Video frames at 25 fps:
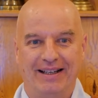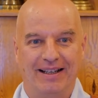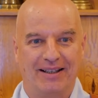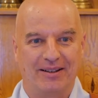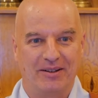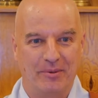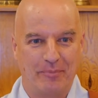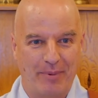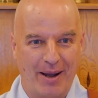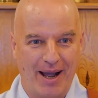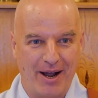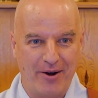
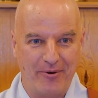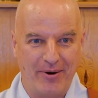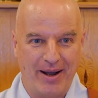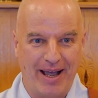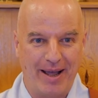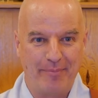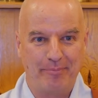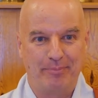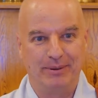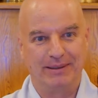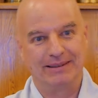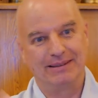The bow
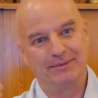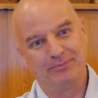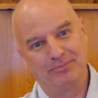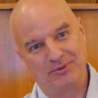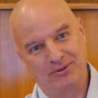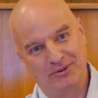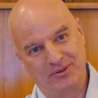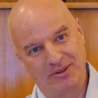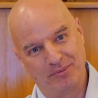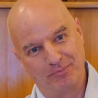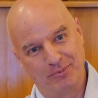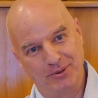happened
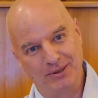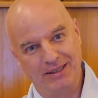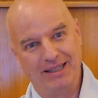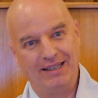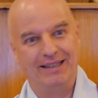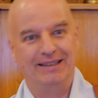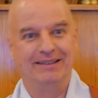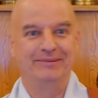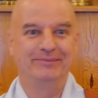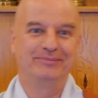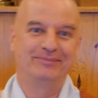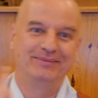to the
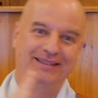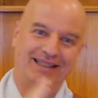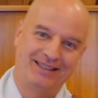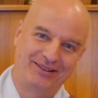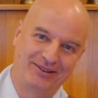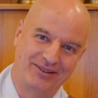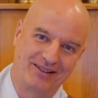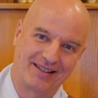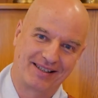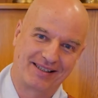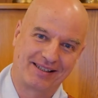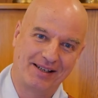Buddha and
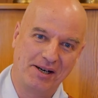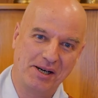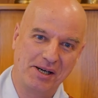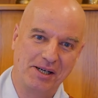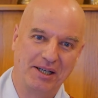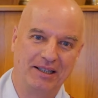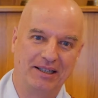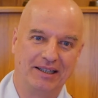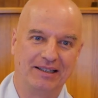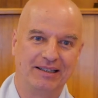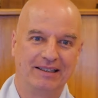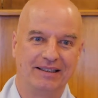to the
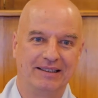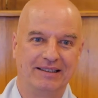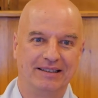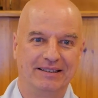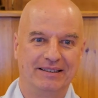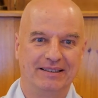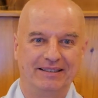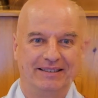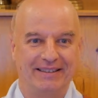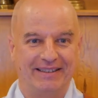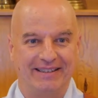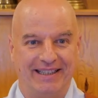Sangha.
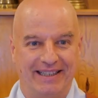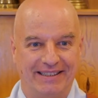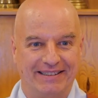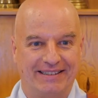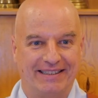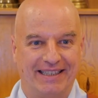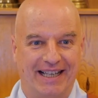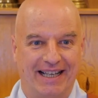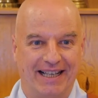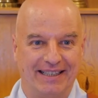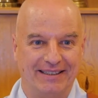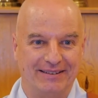They
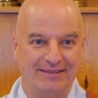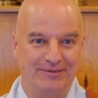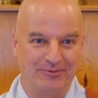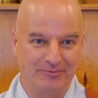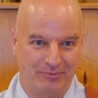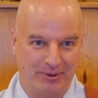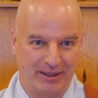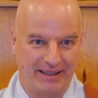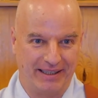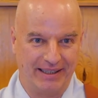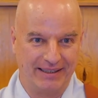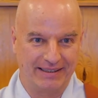said
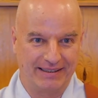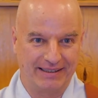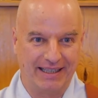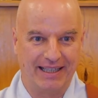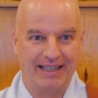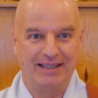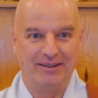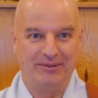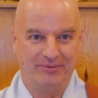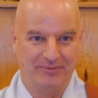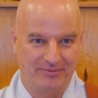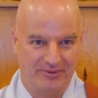what they
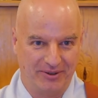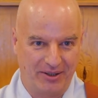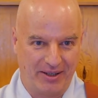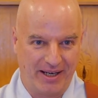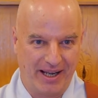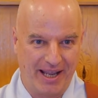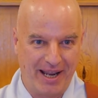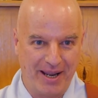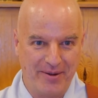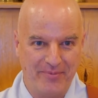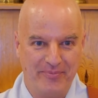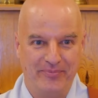said, the
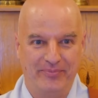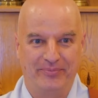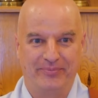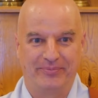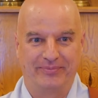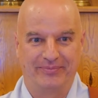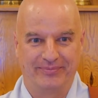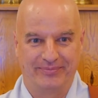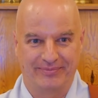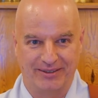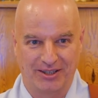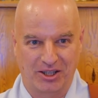name,
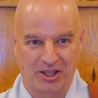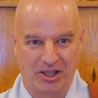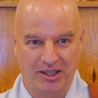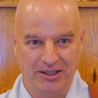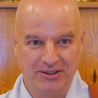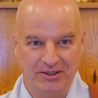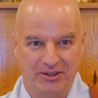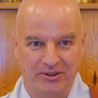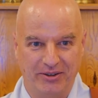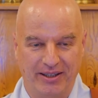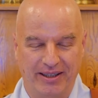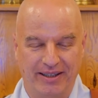the
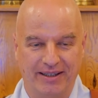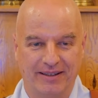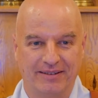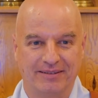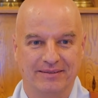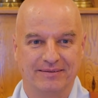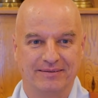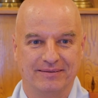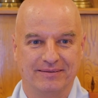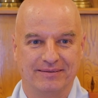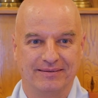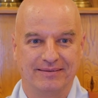country,
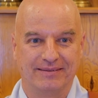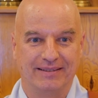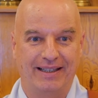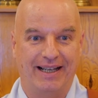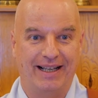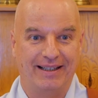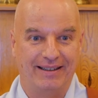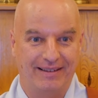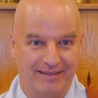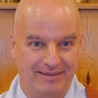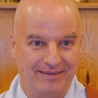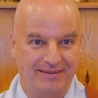
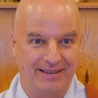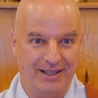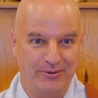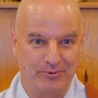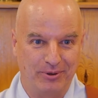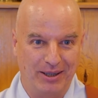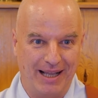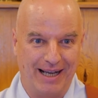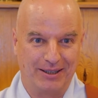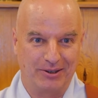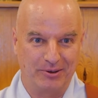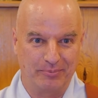and they
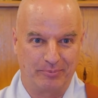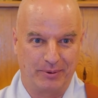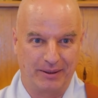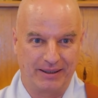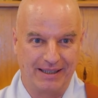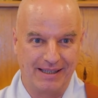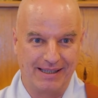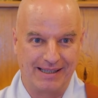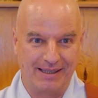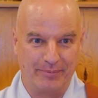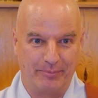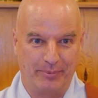would like to
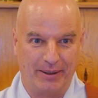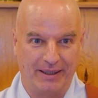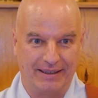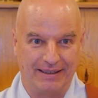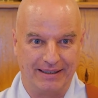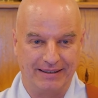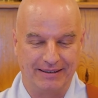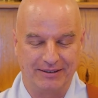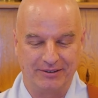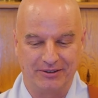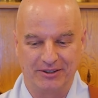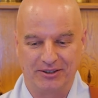participate
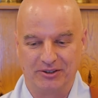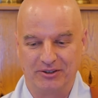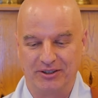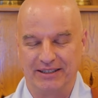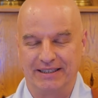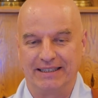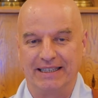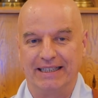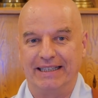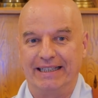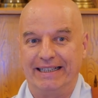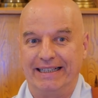in the
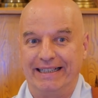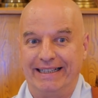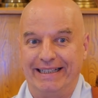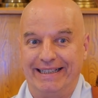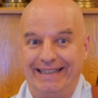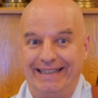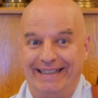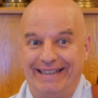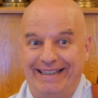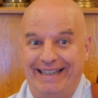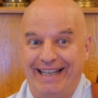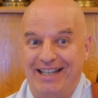retreat. And
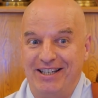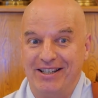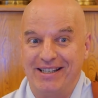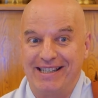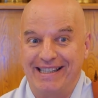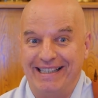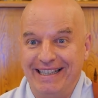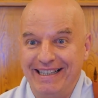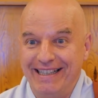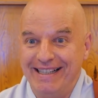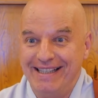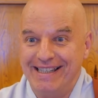they
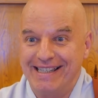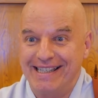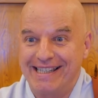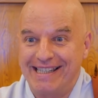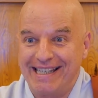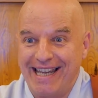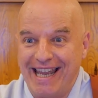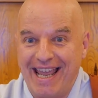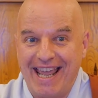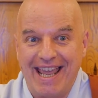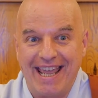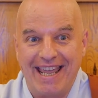just didn't
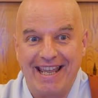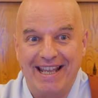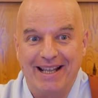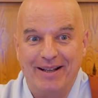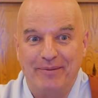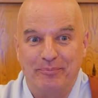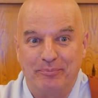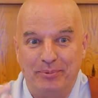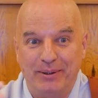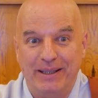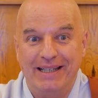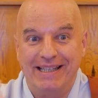say,
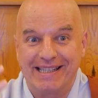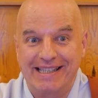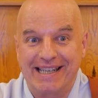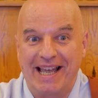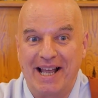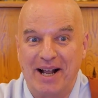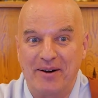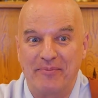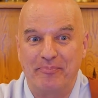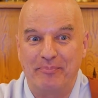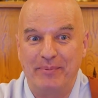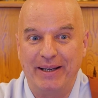please
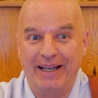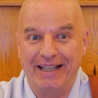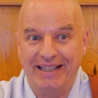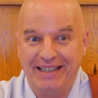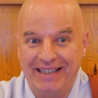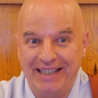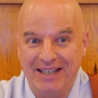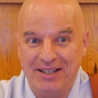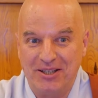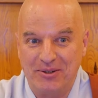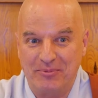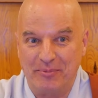help me and
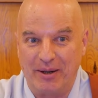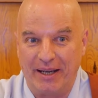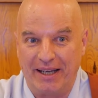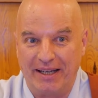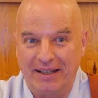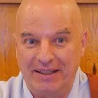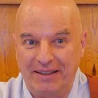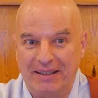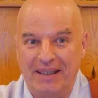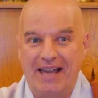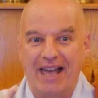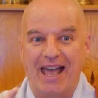teach me.
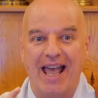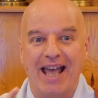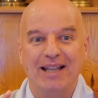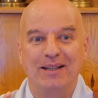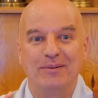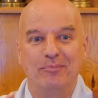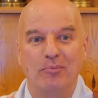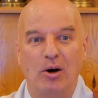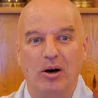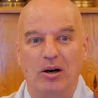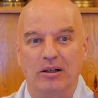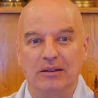The
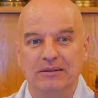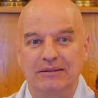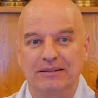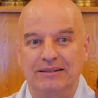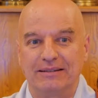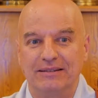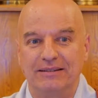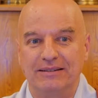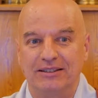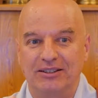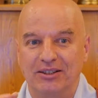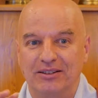head monk,
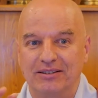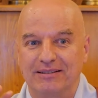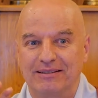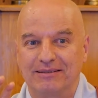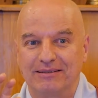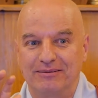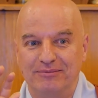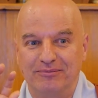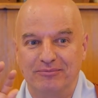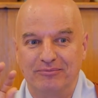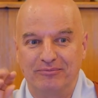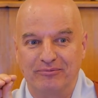
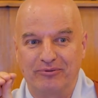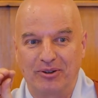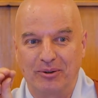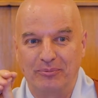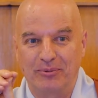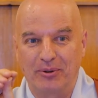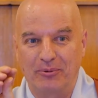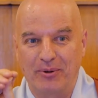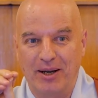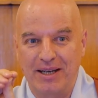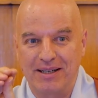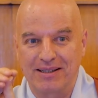just from
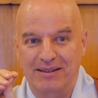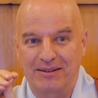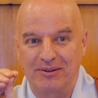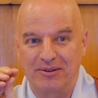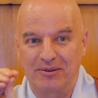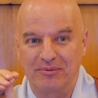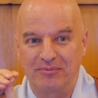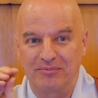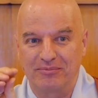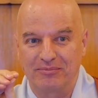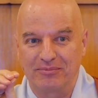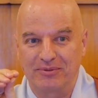the
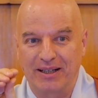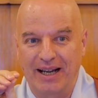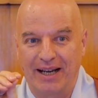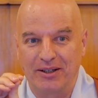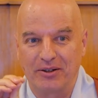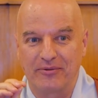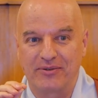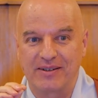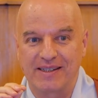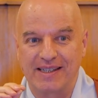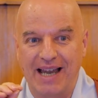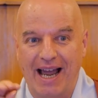Western kind
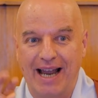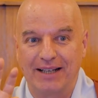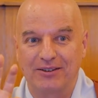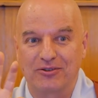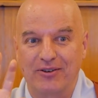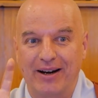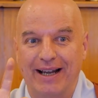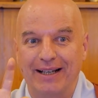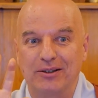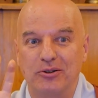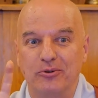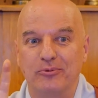of side,
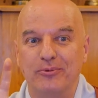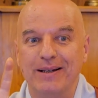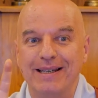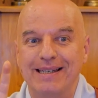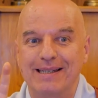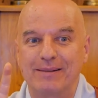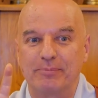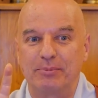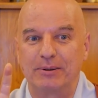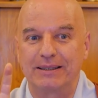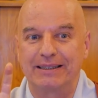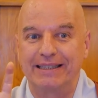tried to
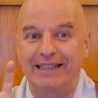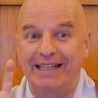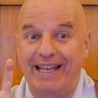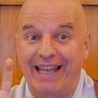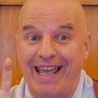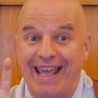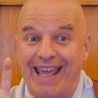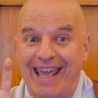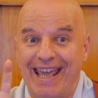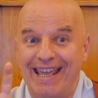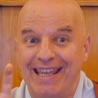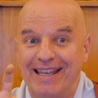whisper, say,
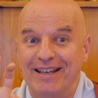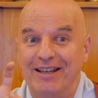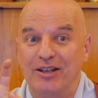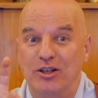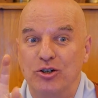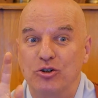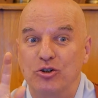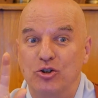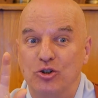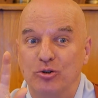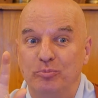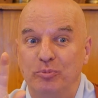hey,
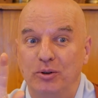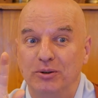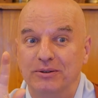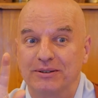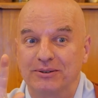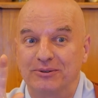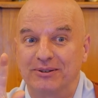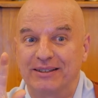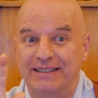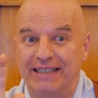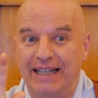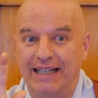you're supposed
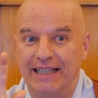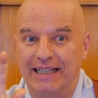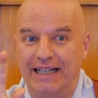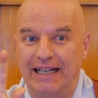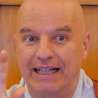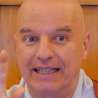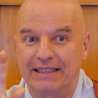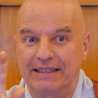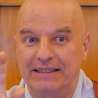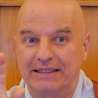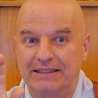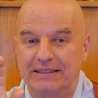to say that.